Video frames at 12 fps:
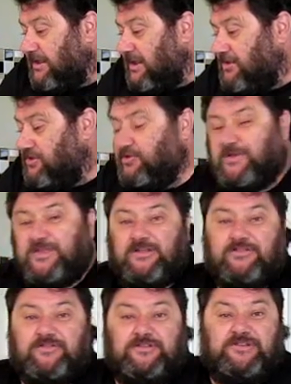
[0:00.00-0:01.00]
a New
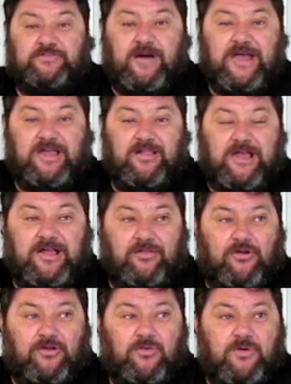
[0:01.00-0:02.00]
England pale ale,
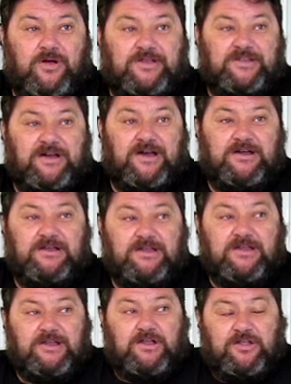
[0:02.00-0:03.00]
not quite, uh,
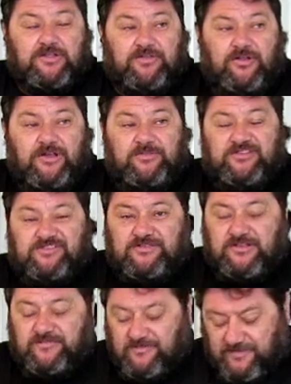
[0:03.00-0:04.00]
not going to be the
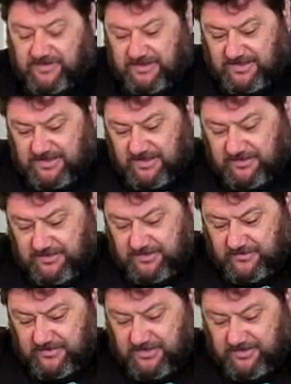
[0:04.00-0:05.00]
strength of an India.
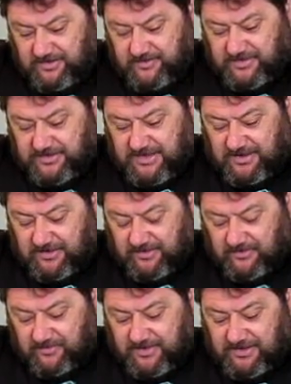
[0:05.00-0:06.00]
We're going to keep it down a
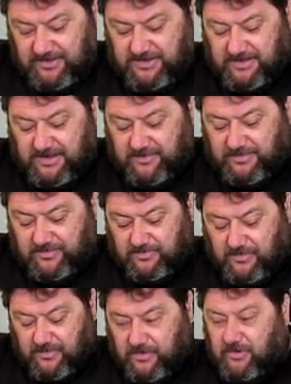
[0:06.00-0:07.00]
little bit, uh, a bit
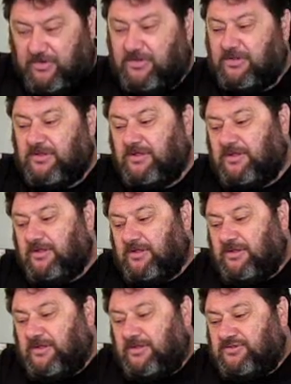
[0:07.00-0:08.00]
more
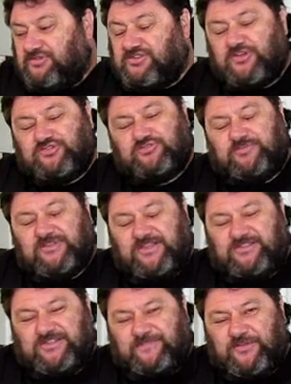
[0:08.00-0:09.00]
sociably
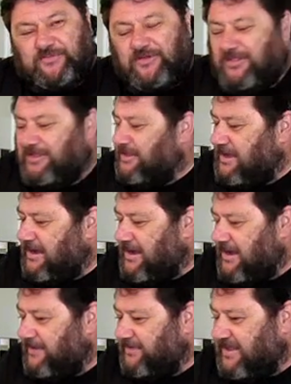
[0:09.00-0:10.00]
acceptable,
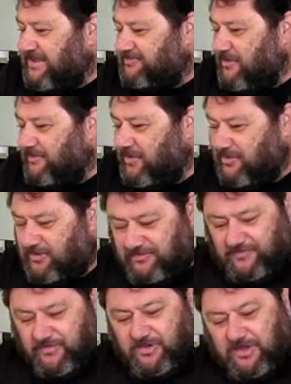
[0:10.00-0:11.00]
uh, but that's what we're looking
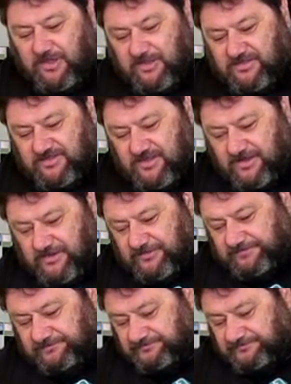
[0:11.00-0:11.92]
for. So